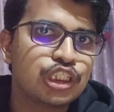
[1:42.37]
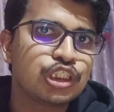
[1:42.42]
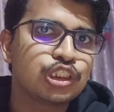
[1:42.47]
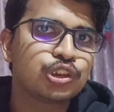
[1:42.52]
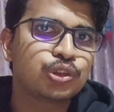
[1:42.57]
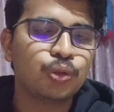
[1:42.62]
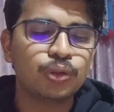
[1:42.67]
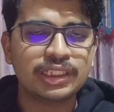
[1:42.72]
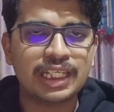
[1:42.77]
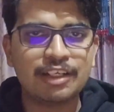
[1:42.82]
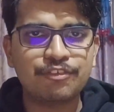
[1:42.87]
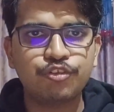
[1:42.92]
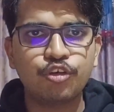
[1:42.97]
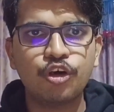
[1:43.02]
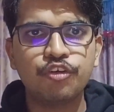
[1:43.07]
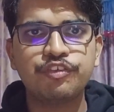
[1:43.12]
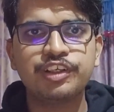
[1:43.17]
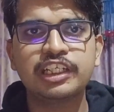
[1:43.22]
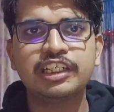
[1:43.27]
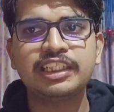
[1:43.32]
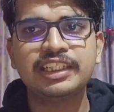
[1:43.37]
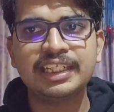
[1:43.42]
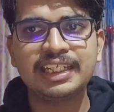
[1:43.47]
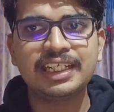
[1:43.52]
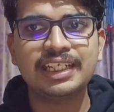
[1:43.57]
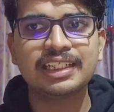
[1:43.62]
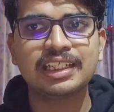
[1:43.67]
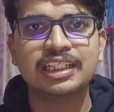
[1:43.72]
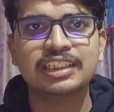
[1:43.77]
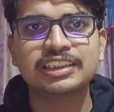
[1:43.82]
So therefore we
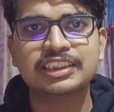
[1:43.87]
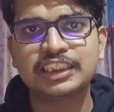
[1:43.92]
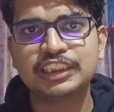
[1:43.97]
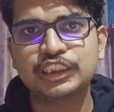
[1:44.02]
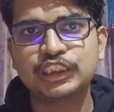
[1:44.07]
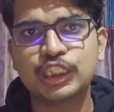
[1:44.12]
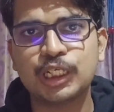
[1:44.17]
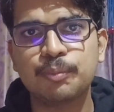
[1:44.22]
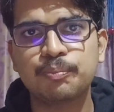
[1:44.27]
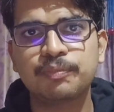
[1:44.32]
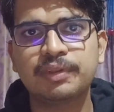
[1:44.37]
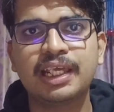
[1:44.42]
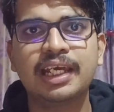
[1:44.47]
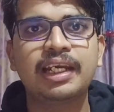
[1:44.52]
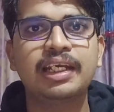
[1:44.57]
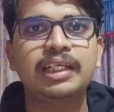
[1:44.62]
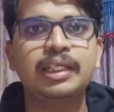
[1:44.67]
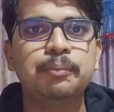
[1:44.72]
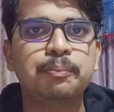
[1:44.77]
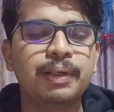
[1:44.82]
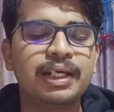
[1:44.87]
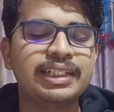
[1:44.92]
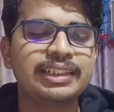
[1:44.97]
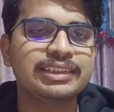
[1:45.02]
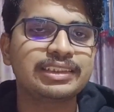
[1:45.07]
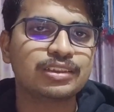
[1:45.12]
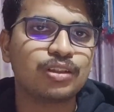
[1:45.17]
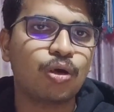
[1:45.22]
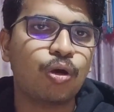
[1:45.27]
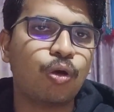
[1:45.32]
need a system that
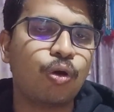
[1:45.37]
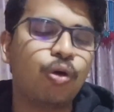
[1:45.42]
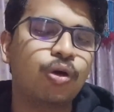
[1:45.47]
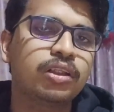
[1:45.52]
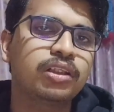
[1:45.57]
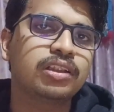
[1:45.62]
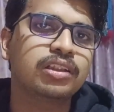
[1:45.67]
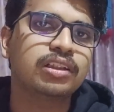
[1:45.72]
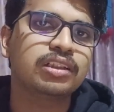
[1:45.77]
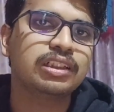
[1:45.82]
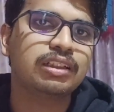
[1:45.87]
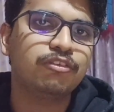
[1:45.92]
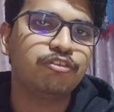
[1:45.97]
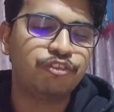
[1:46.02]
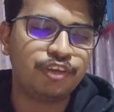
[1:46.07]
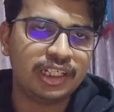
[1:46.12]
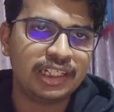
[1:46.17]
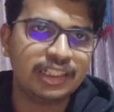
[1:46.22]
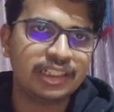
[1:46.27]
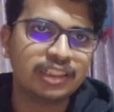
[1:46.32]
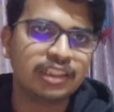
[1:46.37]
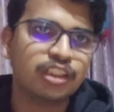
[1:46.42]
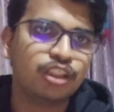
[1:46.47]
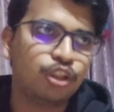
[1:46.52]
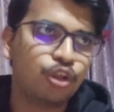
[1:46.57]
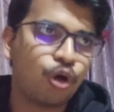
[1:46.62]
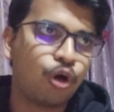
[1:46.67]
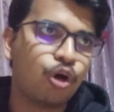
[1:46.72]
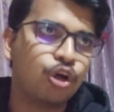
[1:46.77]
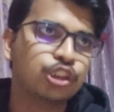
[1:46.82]
depends on win,
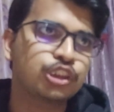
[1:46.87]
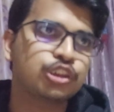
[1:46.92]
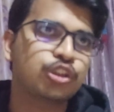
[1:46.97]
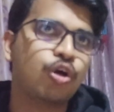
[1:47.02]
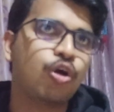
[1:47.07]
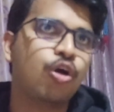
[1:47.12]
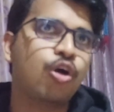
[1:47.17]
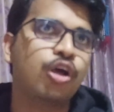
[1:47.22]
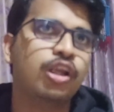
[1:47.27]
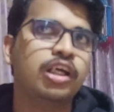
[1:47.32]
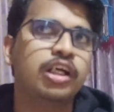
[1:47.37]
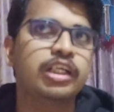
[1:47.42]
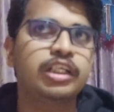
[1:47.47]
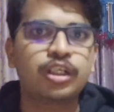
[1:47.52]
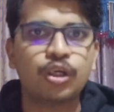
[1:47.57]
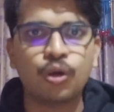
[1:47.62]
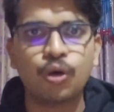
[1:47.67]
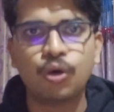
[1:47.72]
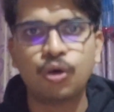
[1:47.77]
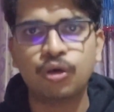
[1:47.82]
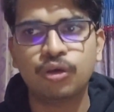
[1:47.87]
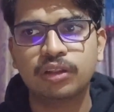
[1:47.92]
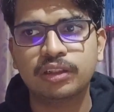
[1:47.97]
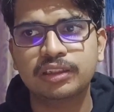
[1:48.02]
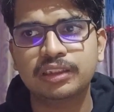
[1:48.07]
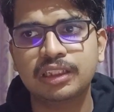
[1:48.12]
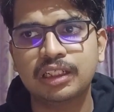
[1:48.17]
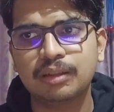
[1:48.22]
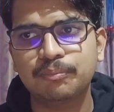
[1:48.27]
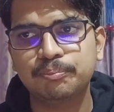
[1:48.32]
loss or a draw,
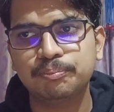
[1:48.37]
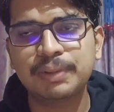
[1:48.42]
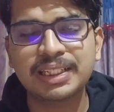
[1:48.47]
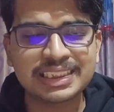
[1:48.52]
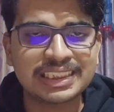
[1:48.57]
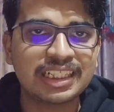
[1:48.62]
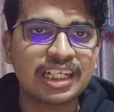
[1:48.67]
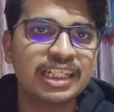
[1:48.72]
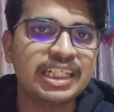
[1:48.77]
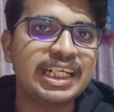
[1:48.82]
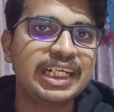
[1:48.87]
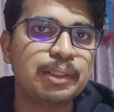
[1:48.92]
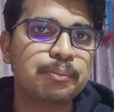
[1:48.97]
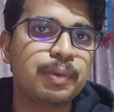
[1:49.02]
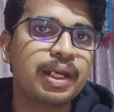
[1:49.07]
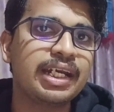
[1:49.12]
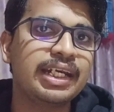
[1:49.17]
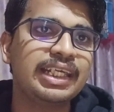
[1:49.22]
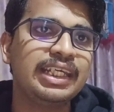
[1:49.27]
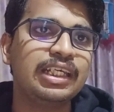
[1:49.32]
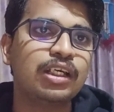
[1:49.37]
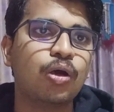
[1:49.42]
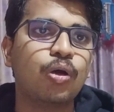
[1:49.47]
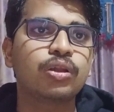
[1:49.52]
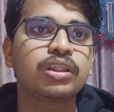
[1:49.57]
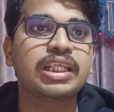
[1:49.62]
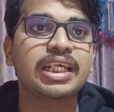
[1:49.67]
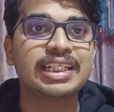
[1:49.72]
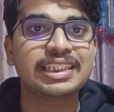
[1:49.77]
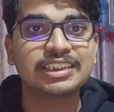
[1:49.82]
basically depending
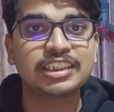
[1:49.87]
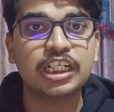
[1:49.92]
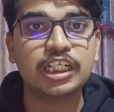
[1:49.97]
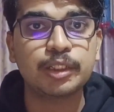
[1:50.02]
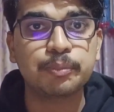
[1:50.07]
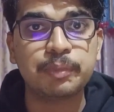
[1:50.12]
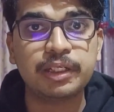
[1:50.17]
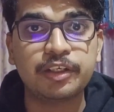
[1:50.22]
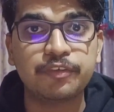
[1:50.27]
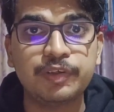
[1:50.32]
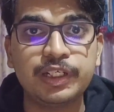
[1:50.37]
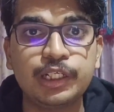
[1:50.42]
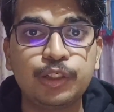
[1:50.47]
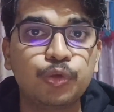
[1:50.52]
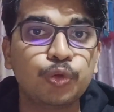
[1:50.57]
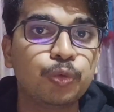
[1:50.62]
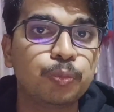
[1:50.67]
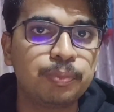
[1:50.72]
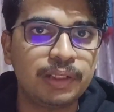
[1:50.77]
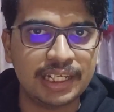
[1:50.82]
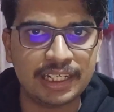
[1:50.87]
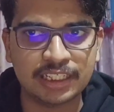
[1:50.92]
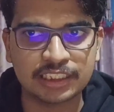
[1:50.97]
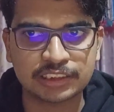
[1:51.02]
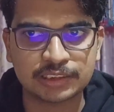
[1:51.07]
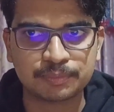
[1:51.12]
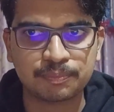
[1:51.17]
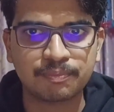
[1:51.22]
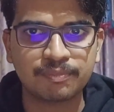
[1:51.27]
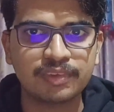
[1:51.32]
on the result between two
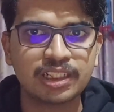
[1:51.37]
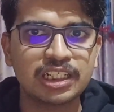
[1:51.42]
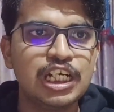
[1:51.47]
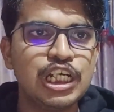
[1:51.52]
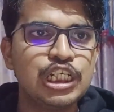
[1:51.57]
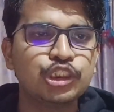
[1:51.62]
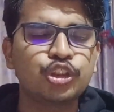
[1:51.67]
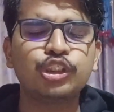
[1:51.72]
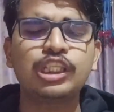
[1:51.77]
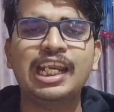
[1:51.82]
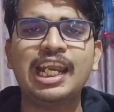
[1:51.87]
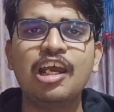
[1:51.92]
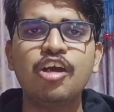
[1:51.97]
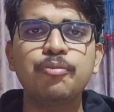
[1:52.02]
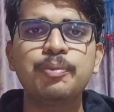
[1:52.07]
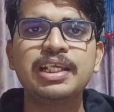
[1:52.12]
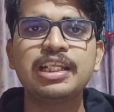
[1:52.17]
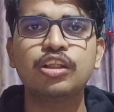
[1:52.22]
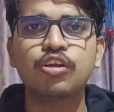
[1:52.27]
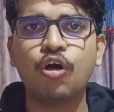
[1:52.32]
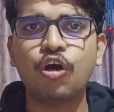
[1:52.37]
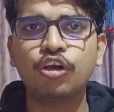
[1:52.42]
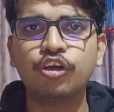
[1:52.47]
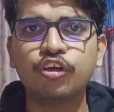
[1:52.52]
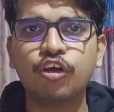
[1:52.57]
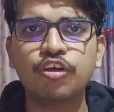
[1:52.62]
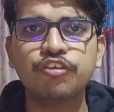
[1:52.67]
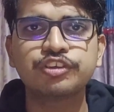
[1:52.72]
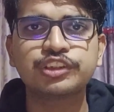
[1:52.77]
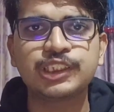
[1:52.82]
players. So there have been lot
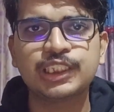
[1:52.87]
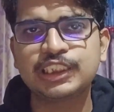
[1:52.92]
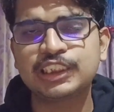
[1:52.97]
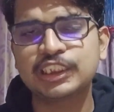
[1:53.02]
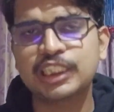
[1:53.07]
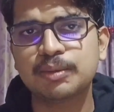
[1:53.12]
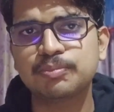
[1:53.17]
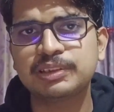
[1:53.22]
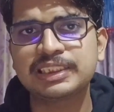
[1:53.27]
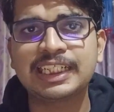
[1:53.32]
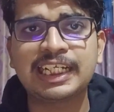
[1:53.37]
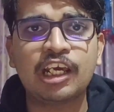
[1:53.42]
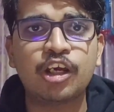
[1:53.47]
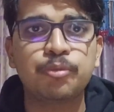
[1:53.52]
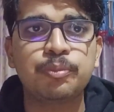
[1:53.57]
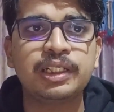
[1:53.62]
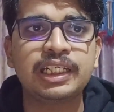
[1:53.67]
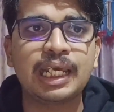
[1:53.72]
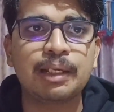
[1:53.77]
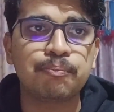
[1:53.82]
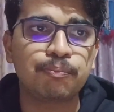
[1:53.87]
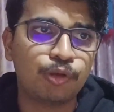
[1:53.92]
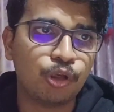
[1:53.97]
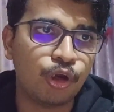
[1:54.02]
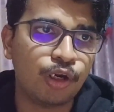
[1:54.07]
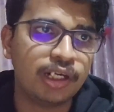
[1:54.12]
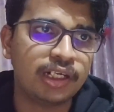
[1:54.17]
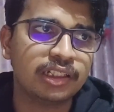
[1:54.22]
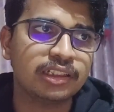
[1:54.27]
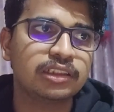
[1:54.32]
of systems that have been
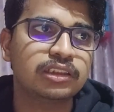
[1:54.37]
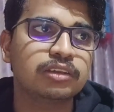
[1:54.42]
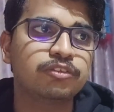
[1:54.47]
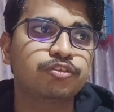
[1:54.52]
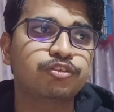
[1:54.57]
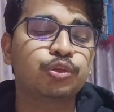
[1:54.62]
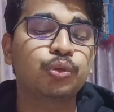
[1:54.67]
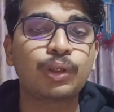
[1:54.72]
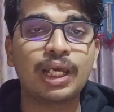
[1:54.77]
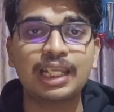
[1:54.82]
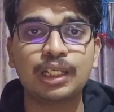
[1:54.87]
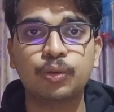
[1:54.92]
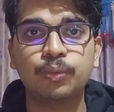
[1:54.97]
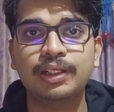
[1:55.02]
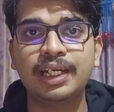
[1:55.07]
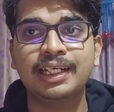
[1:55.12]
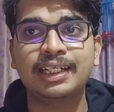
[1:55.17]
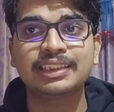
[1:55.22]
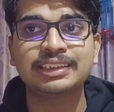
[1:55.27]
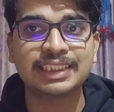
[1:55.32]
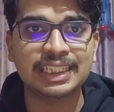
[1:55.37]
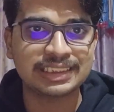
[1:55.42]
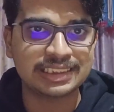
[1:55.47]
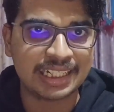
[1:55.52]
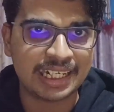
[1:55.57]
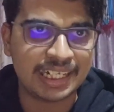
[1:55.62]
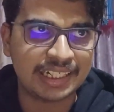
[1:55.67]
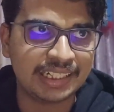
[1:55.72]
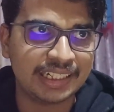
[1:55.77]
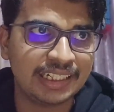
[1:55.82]
employed to calculate a chess
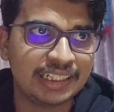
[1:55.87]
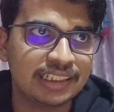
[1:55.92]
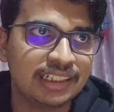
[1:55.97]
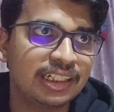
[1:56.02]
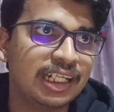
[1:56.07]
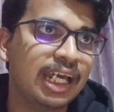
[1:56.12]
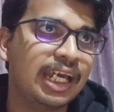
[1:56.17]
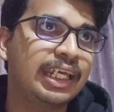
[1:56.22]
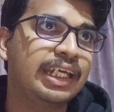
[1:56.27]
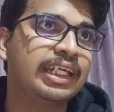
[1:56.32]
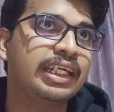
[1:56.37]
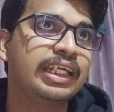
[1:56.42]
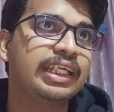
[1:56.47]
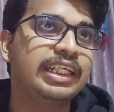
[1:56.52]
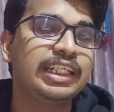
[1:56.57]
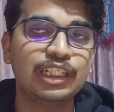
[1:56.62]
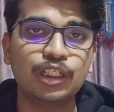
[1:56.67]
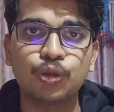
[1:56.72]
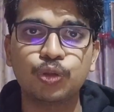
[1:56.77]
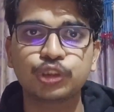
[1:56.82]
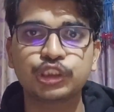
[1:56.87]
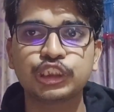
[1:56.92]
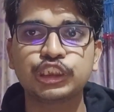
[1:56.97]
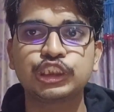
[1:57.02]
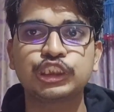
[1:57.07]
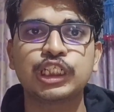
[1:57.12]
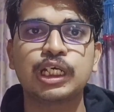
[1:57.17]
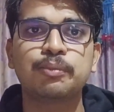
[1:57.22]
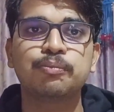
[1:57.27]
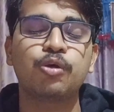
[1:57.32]
rating, like Ingo
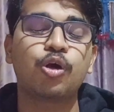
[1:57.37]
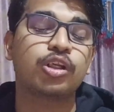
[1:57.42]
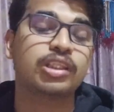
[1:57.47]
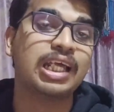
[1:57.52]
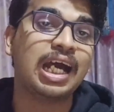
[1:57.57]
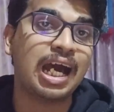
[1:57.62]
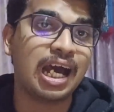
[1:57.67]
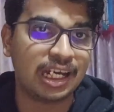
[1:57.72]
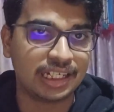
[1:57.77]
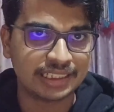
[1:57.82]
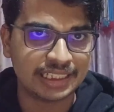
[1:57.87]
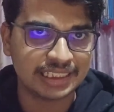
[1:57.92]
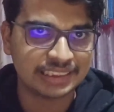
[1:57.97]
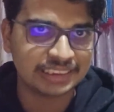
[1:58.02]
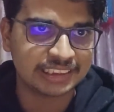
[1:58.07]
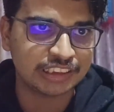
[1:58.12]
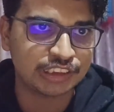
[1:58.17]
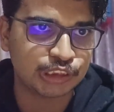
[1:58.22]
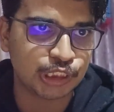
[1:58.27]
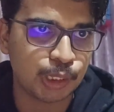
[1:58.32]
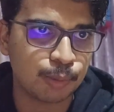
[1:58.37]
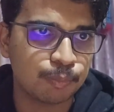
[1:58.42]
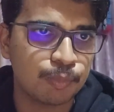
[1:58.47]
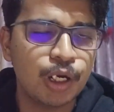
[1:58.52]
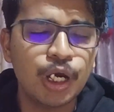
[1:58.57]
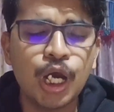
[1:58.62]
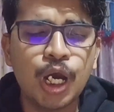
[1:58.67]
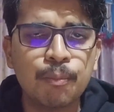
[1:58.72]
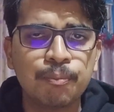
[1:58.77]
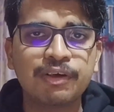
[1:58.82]
system or the Harkness system,
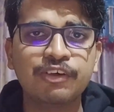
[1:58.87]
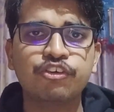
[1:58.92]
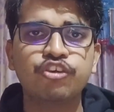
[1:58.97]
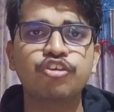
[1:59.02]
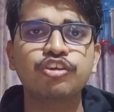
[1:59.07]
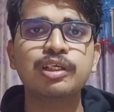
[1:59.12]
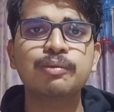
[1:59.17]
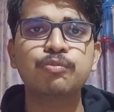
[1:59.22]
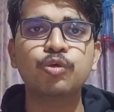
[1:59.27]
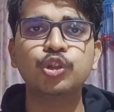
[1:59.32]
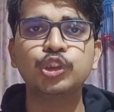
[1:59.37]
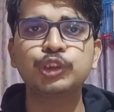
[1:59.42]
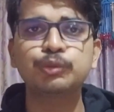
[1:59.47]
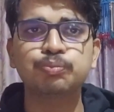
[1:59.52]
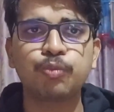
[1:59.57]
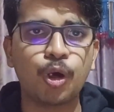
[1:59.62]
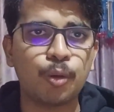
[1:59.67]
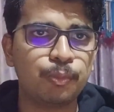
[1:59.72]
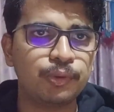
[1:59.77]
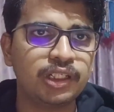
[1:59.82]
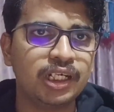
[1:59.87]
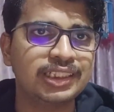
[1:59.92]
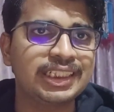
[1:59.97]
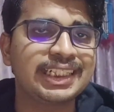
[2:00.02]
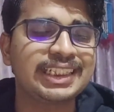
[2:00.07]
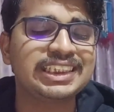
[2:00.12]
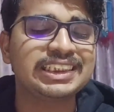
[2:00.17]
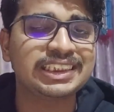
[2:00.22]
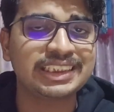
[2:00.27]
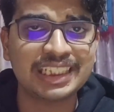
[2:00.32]
but one of the most popular
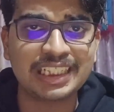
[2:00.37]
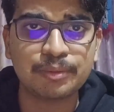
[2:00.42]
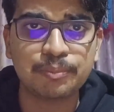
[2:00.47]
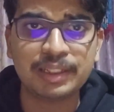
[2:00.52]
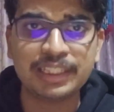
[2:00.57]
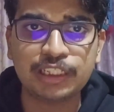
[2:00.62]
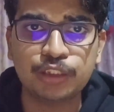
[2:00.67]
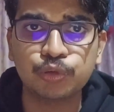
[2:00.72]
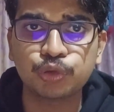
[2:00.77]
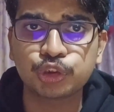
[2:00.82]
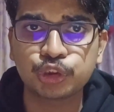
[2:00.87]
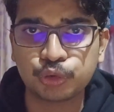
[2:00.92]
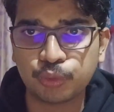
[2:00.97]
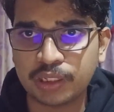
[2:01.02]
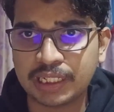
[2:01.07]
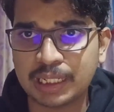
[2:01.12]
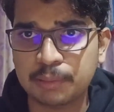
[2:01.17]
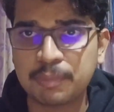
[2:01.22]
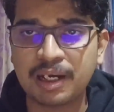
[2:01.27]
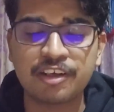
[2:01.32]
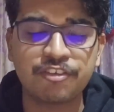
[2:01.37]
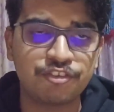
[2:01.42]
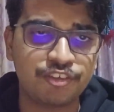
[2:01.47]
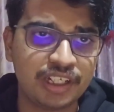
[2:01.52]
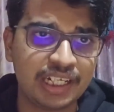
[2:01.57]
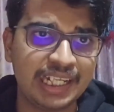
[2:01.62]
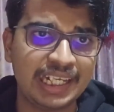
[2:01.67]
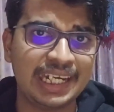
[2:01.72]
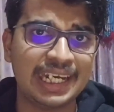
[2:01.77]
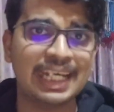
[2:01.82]
that is still being used today by
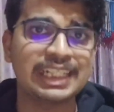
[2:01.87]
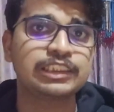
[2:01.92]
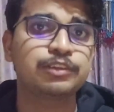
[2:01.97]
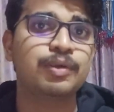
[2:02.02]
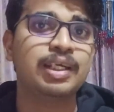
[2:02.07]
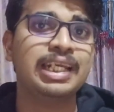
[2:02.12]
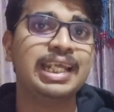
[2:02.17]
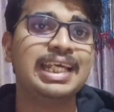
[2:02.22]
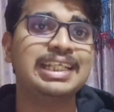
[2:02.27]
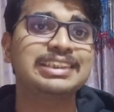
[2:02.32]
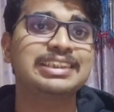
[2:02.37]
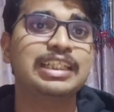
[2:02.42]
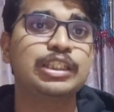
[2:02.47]
FIDE as well as